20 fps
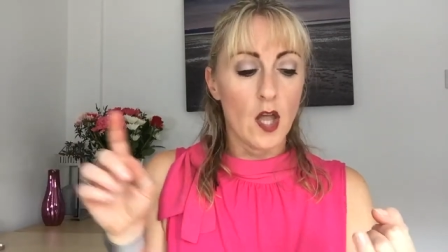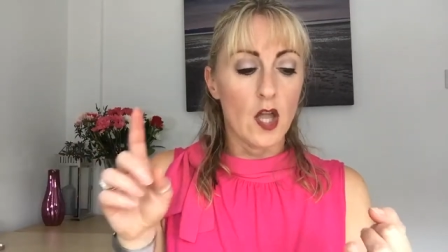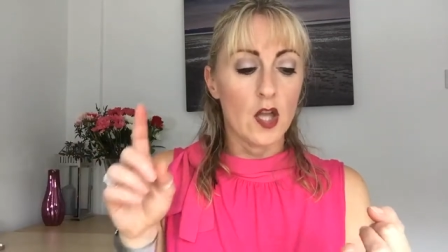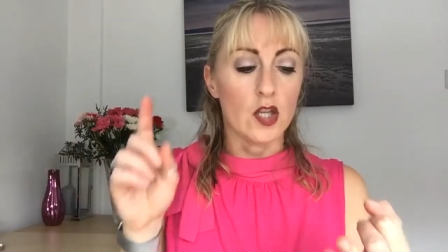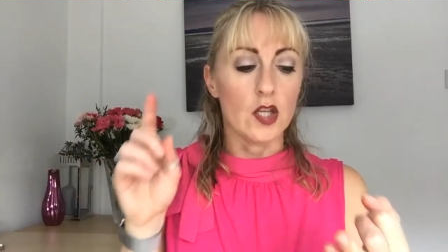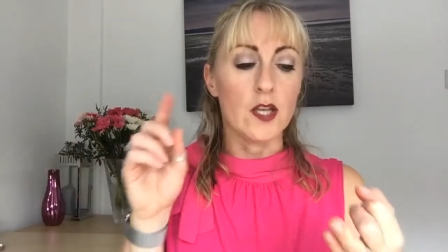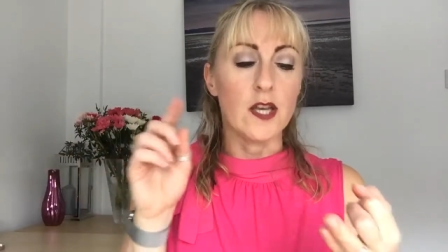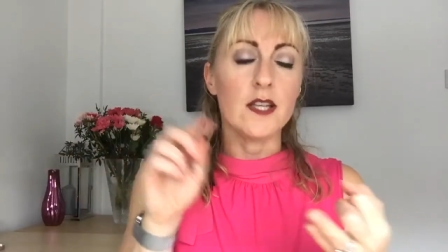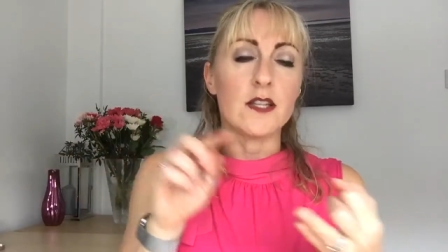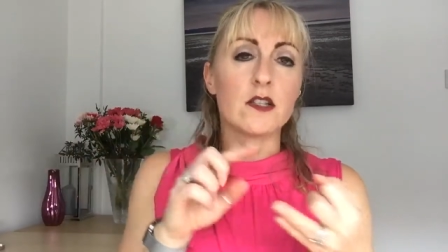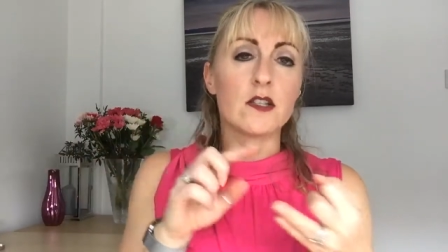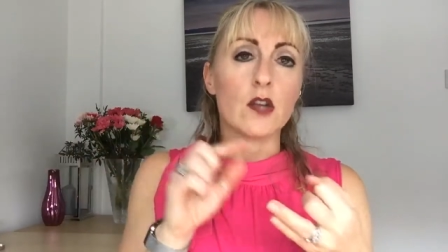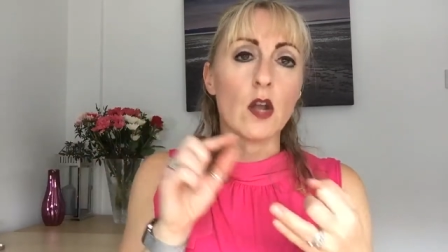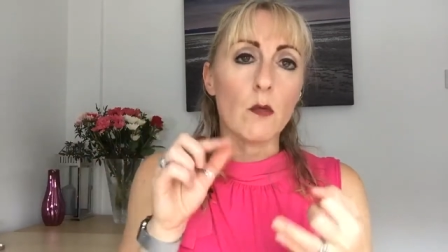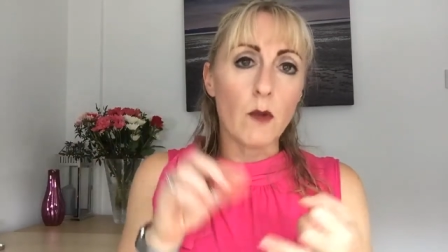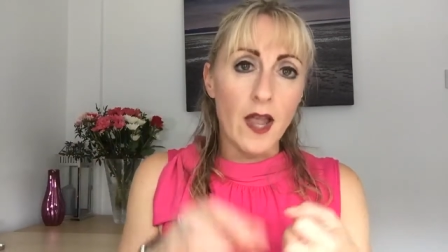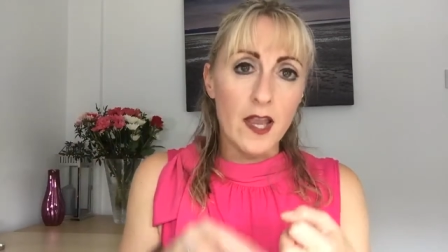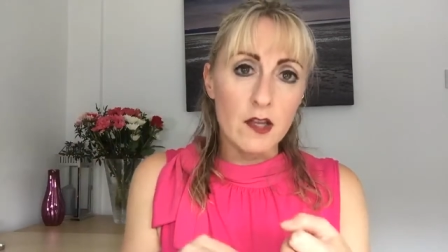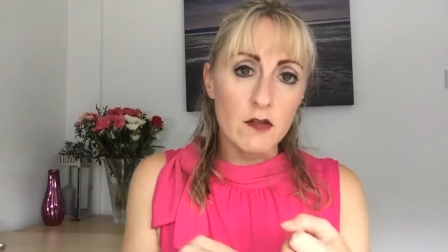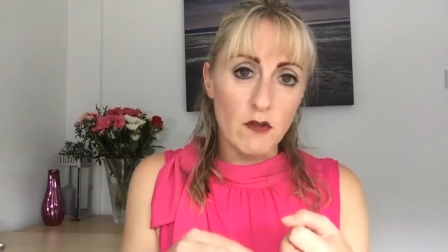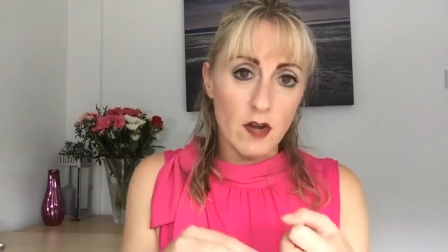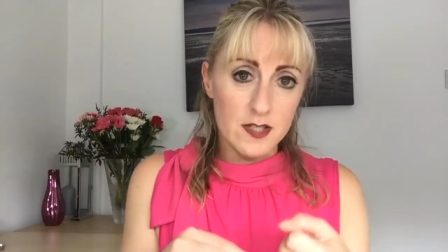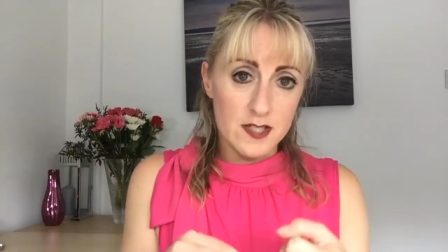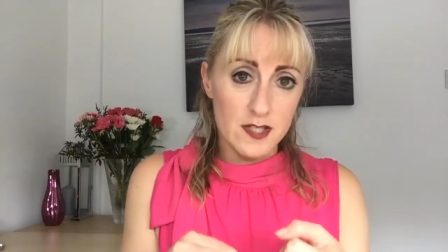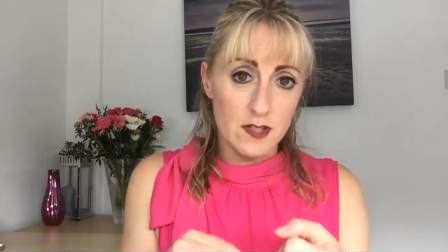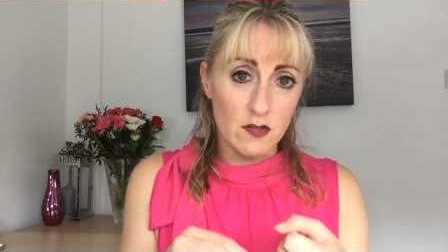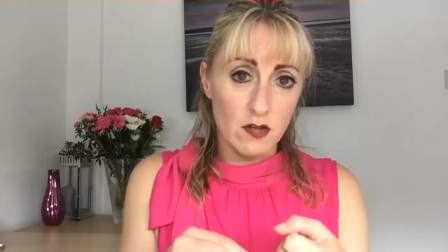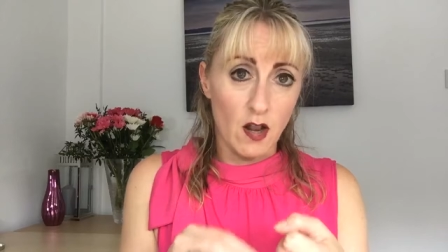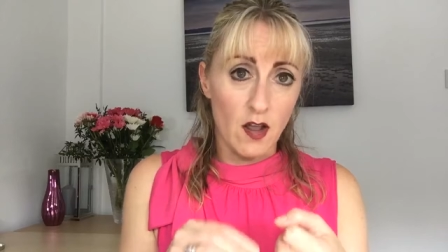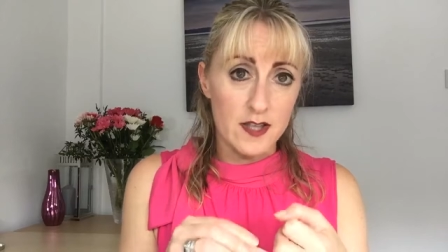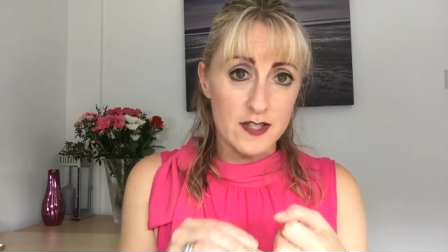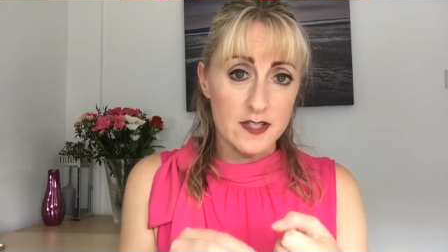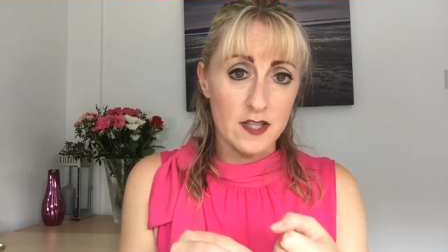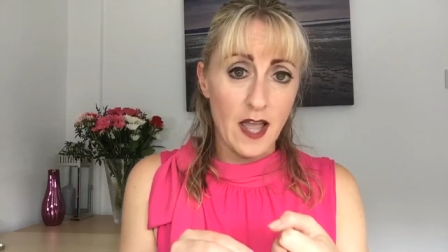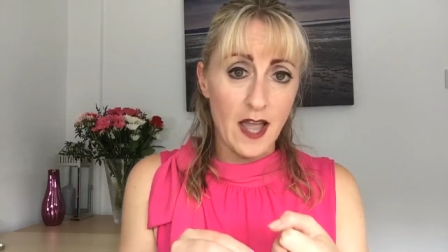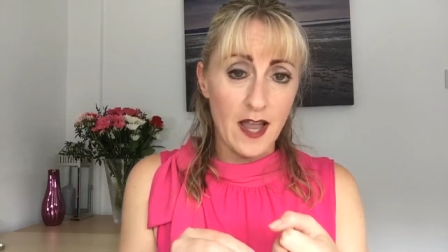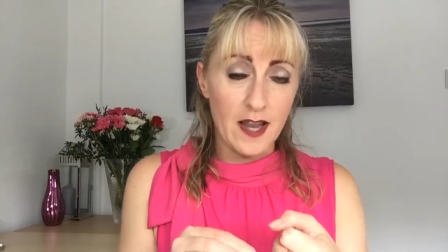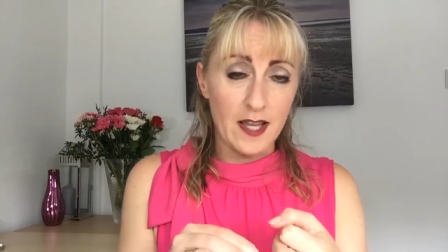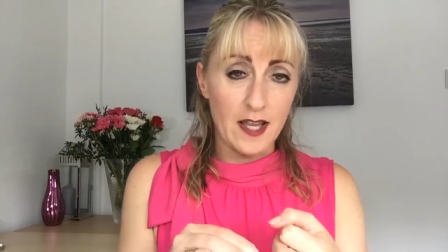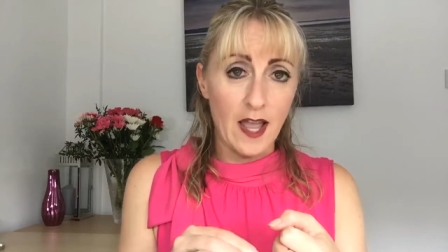You need to know where your ideal clients are
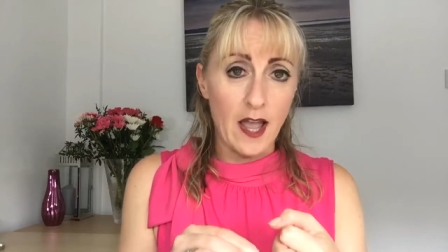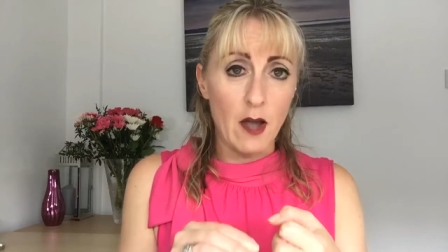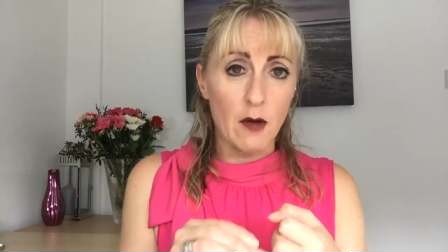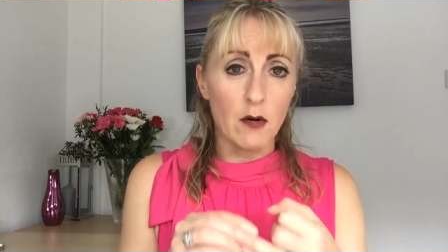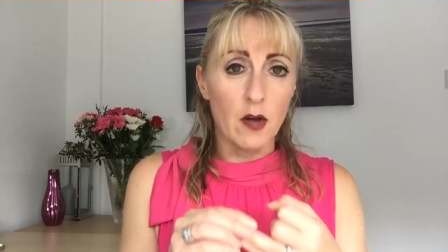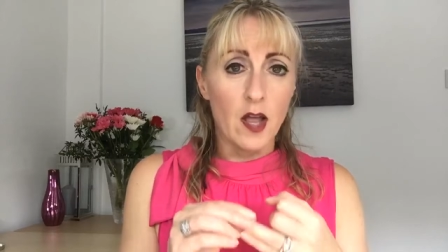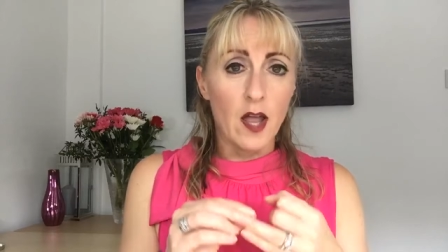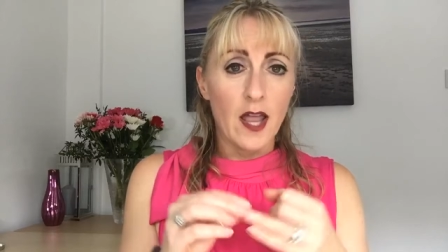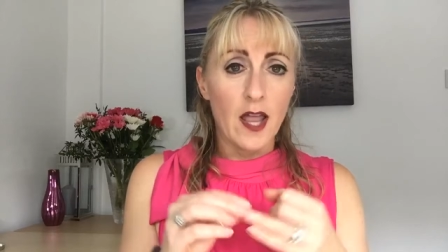hanging out